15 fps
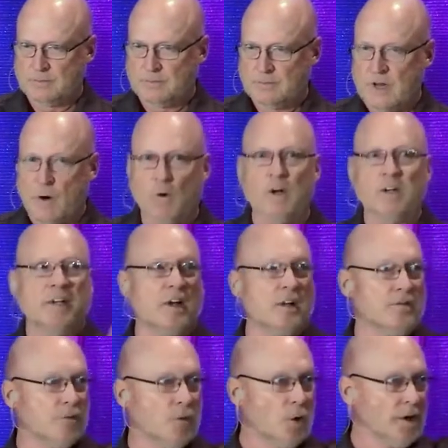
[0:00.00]
Now, we're in
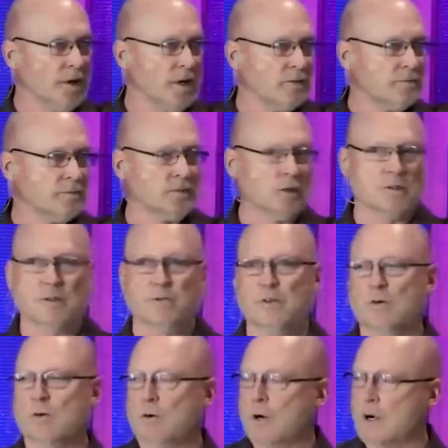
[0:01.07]
California, those of
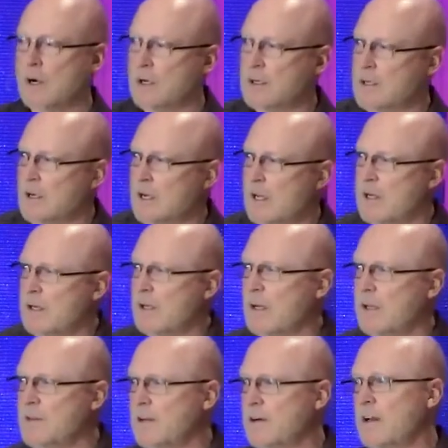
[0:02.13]
you who are on, on,
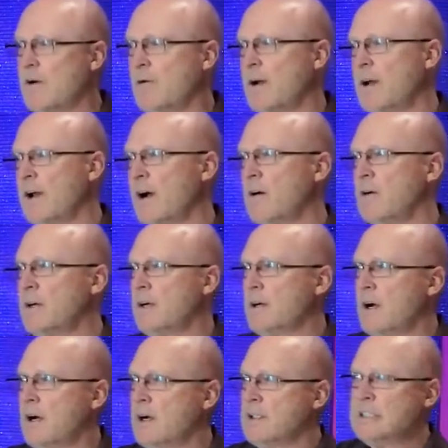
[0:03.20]
on the internet right now, and
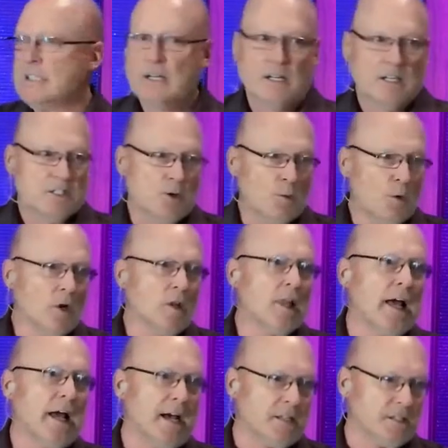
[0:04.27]
uh, so we're
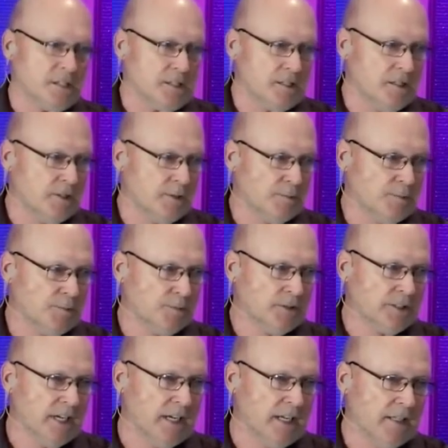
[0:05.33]
last,
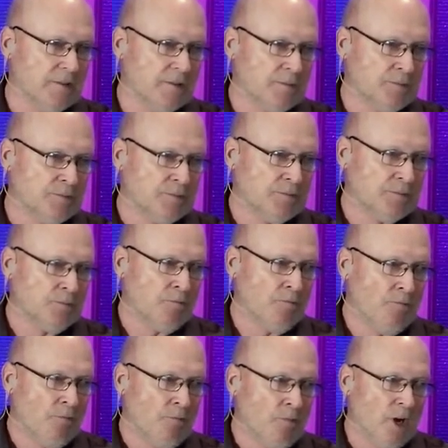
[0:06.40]
okay?
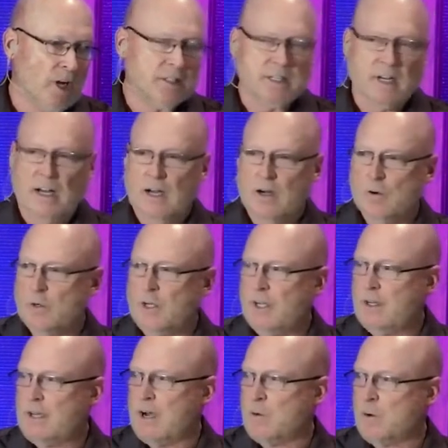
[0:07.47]
But uh, we,
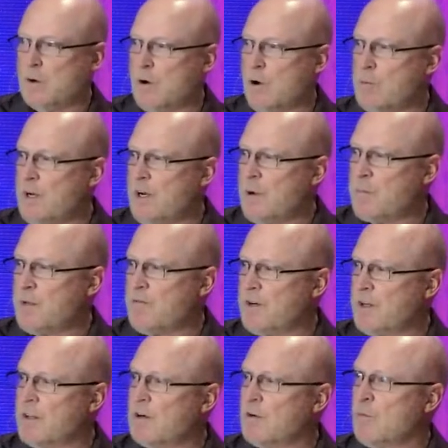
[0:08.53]
yeah, we're opening up even a
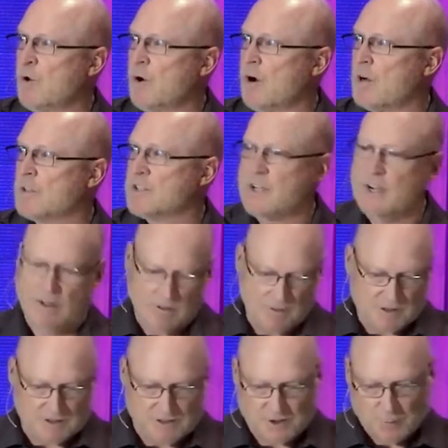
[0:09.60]
little more ourselves
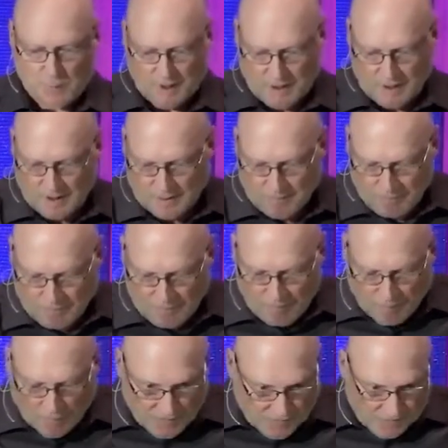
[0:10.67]
this week.
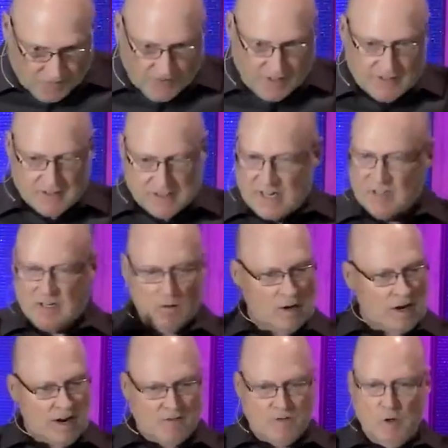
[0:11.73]
But the thing is that
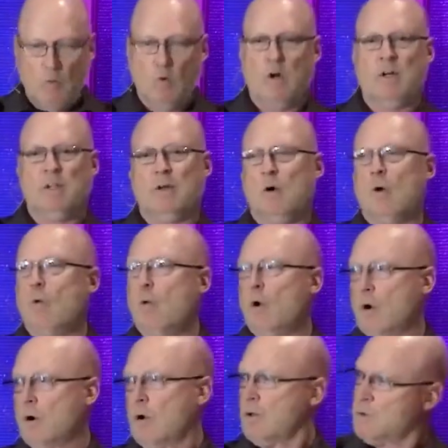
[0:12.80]
everyone in the whole
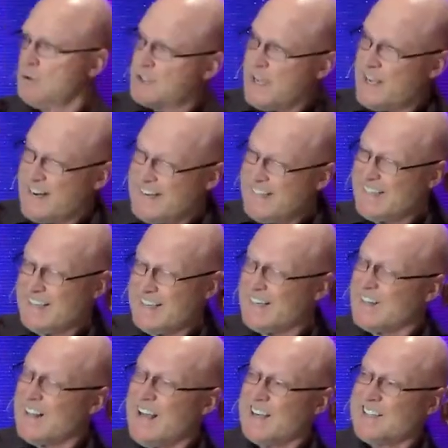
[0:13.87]
world who's had any kind of
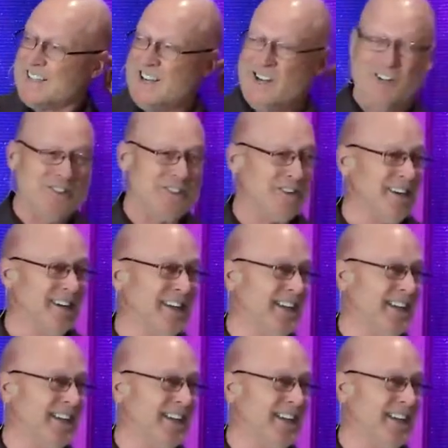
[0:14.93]
lockdowns or any